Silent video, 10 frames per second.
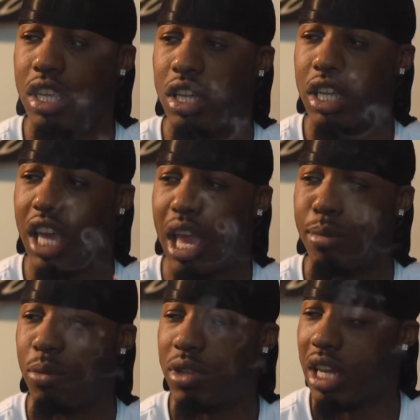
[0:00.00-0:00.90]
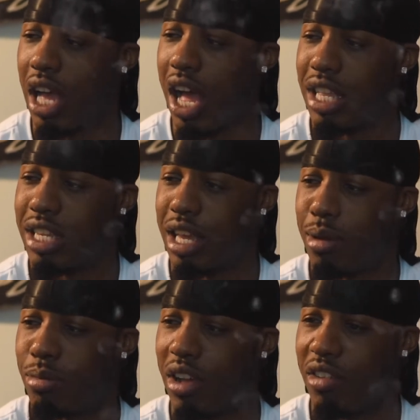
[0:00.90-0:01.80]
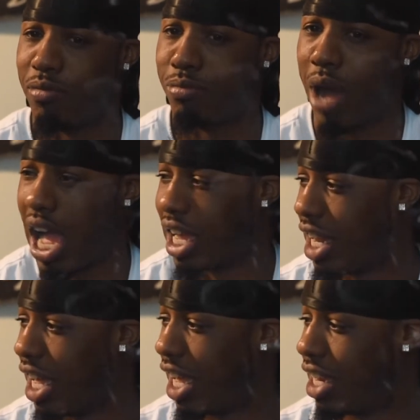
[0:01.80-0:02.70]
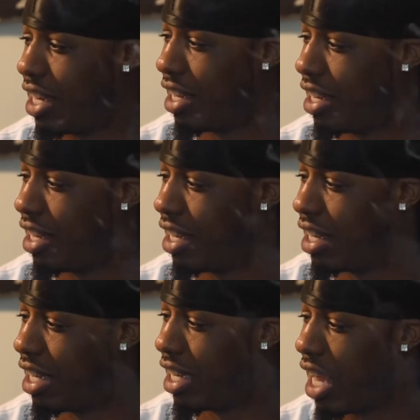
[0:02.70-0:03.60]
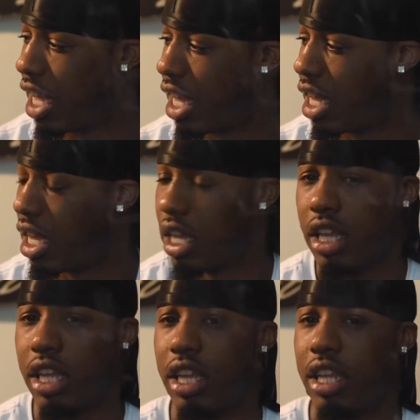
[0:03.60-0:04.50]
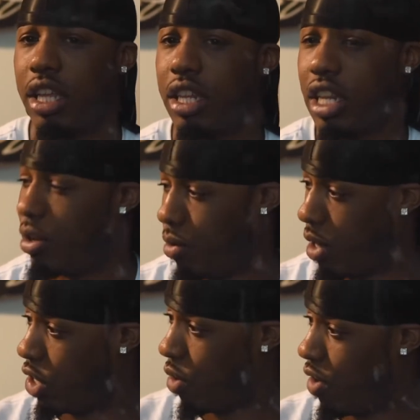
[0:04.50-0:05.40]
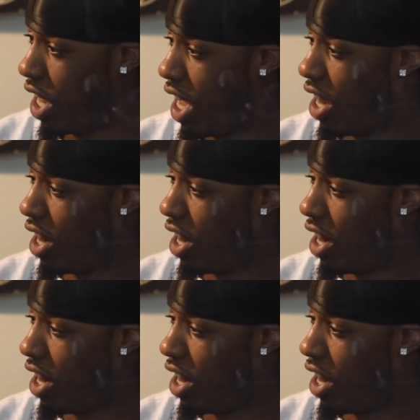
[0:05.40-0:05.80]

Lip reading: came up with the concept of buying land? Like, it's already here.